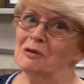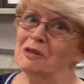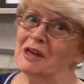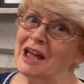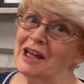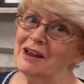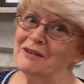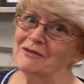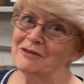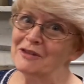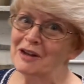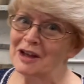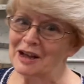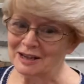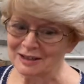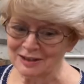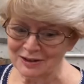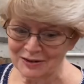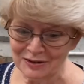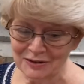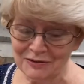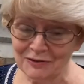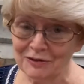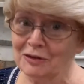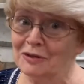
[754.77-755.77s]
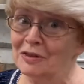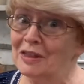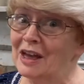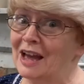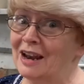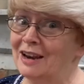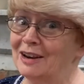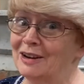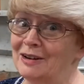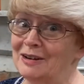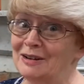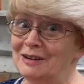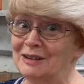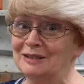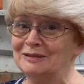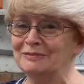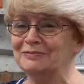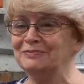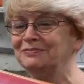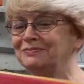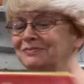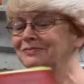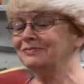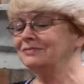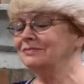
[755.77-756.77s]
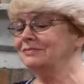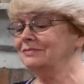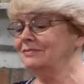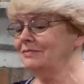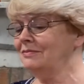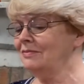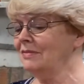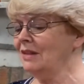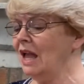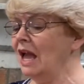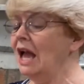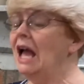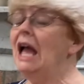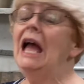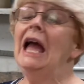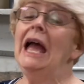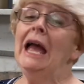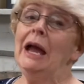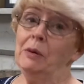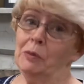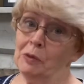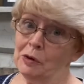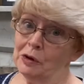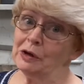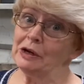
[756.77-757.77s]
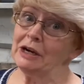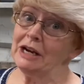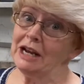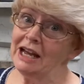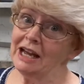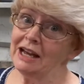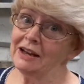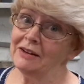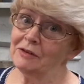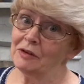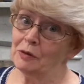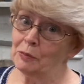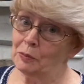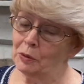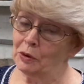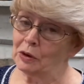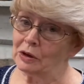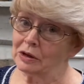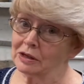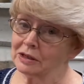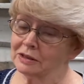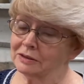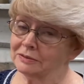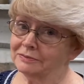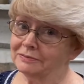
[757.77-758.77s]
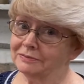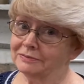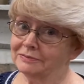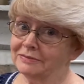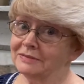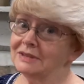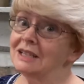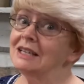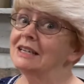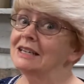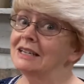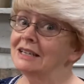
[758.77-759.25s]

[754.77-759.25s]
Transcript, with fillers: that fast for that long. And we're going to have a book that